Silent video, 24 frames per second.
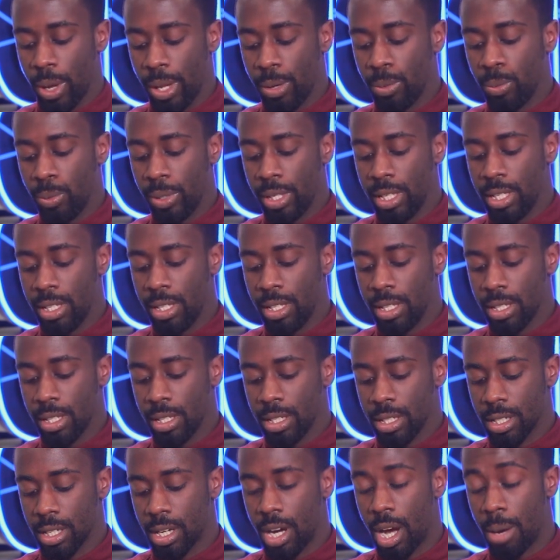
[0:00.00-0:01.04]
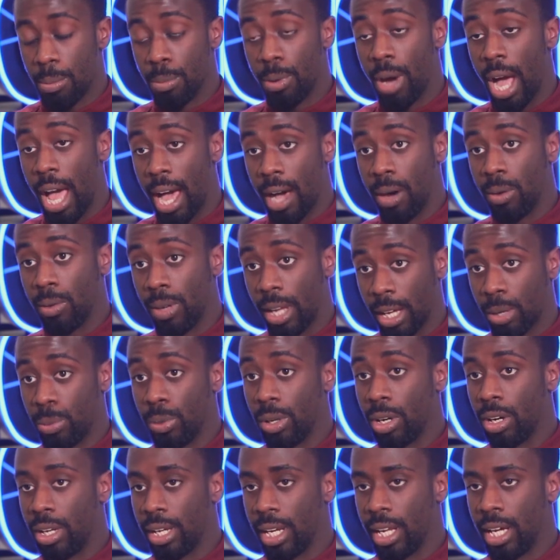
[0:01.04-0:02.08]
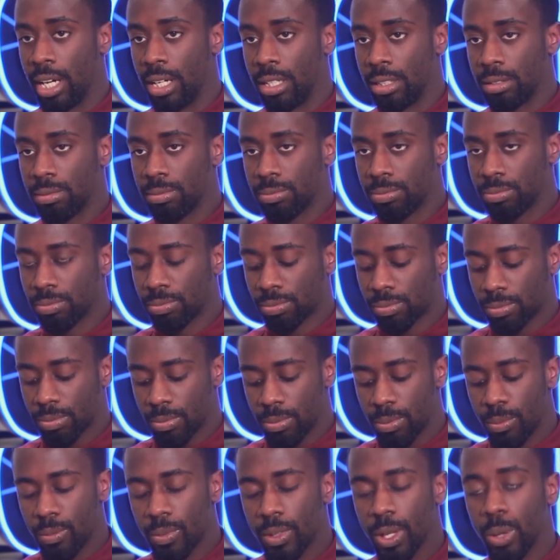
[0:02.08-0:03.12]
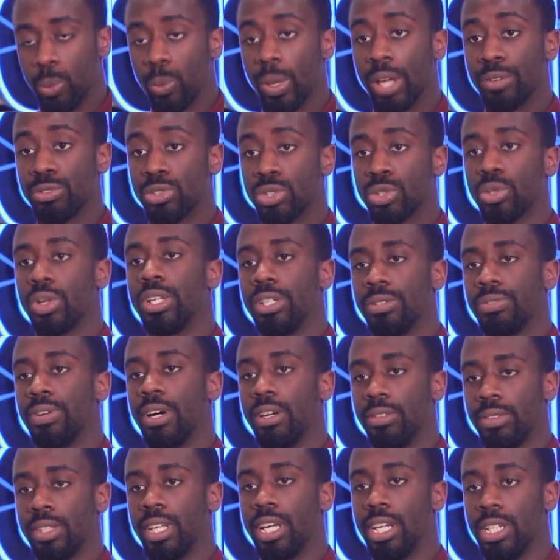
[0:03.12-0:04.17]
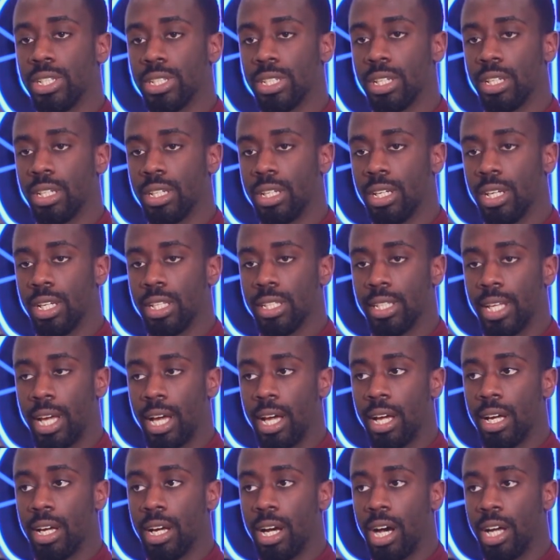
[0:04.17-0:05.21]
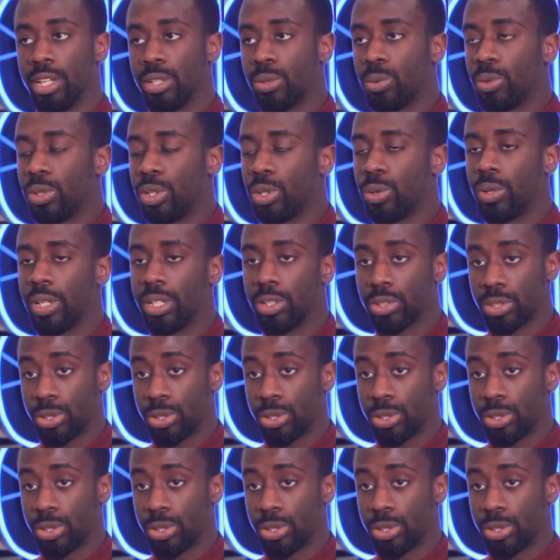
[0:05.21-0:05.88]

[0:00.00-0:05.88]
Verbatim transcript: when we come out like we are now, we have solid foundation. That I don't want